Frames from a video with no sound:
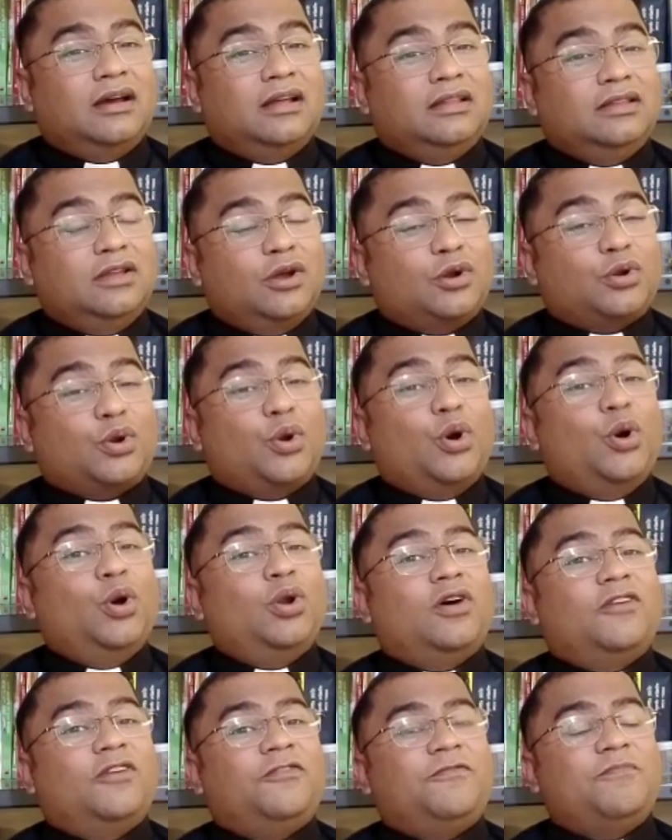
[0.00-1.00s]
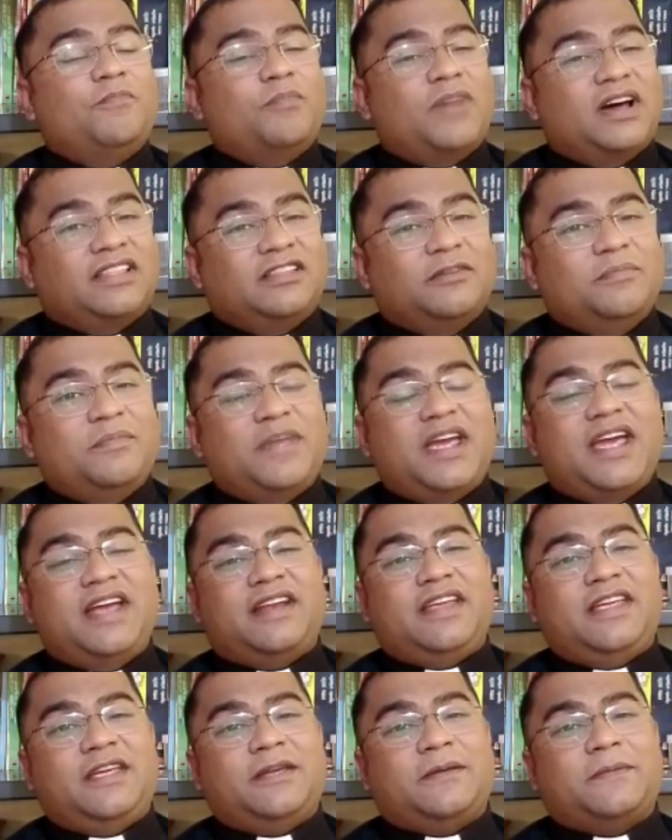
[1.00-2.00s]
the role of Mother
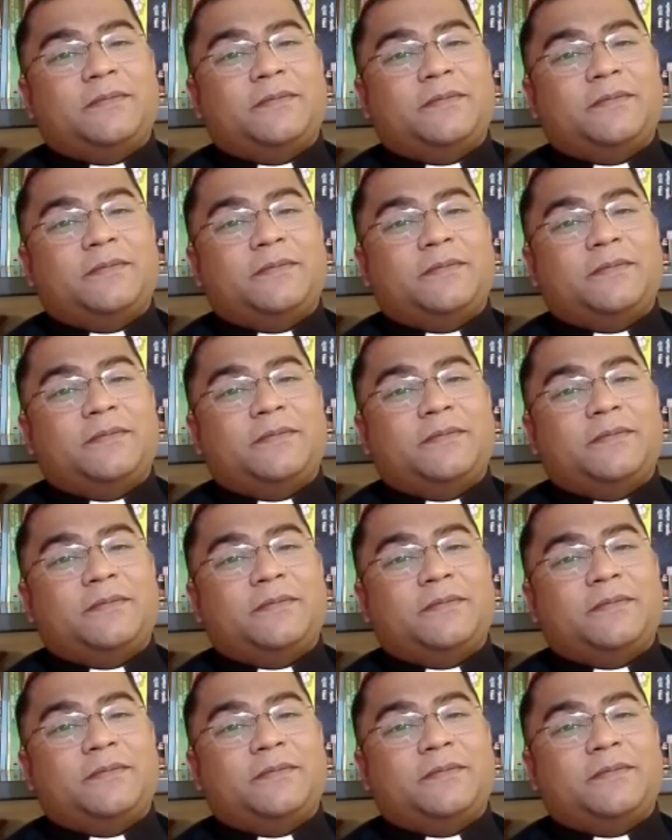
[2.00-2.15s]
Mary.